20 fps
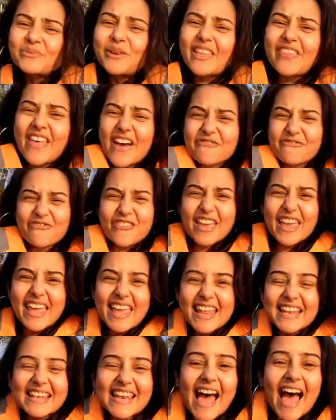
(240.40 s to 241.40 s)
with our
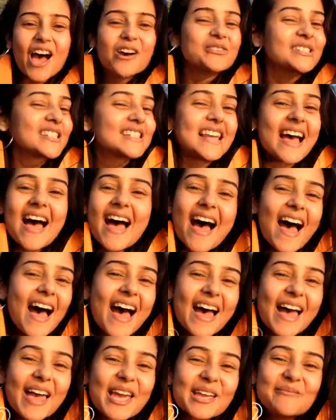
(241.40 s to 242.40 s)
feet. Now it's
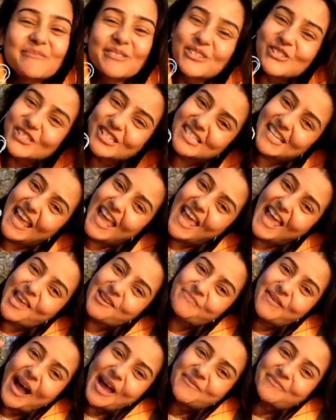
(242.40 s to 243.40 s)
time to say
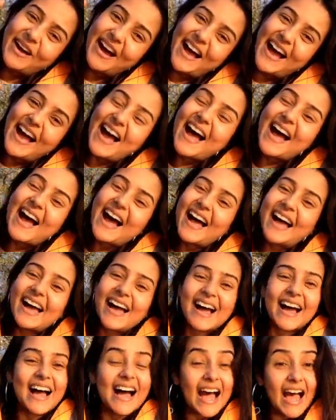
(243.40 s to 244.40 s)
bye
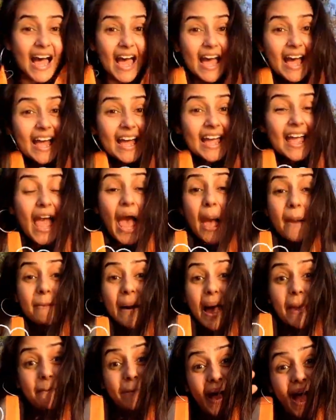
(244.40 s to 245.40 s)
bye.
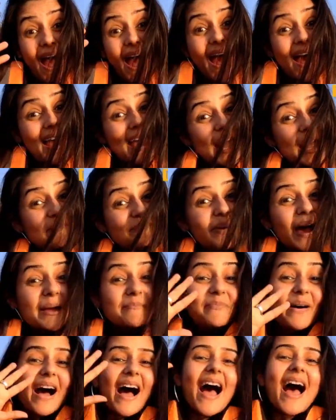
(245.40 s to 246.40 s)
Bye bye, bye
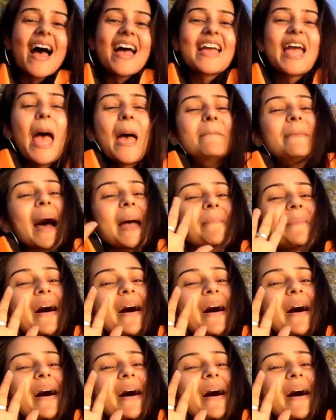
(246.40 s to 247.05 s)
bye, bye